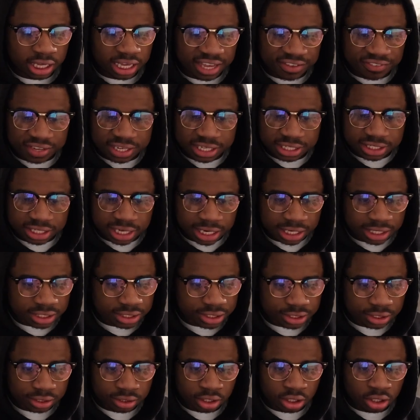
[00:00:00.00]
If he
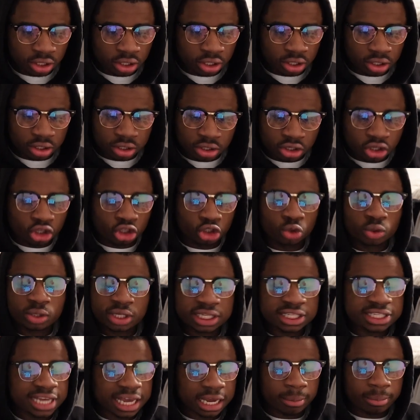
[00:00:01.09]
takes, you
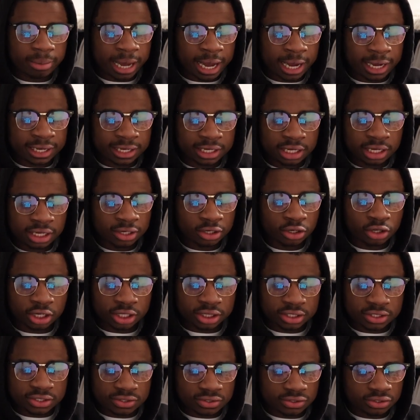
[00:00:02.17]
can take back. Look
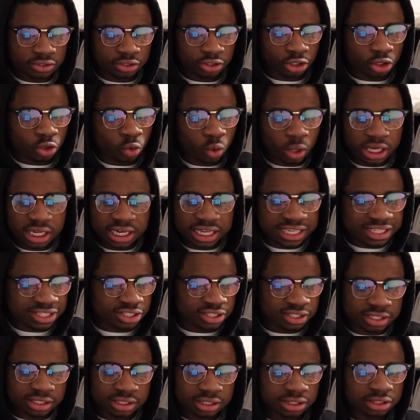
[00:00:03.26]
at this. Your queen
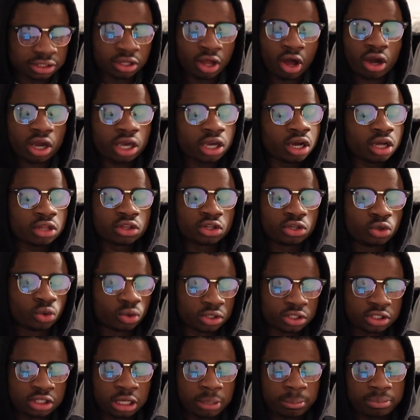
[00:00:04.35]
is knocking on the
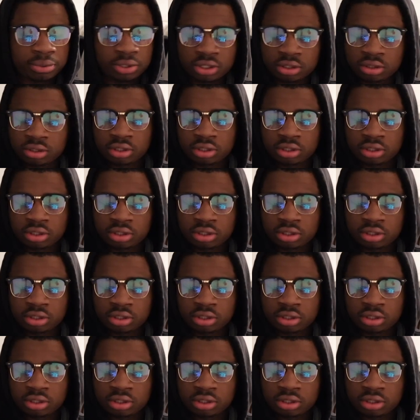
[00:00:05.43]
doorstep.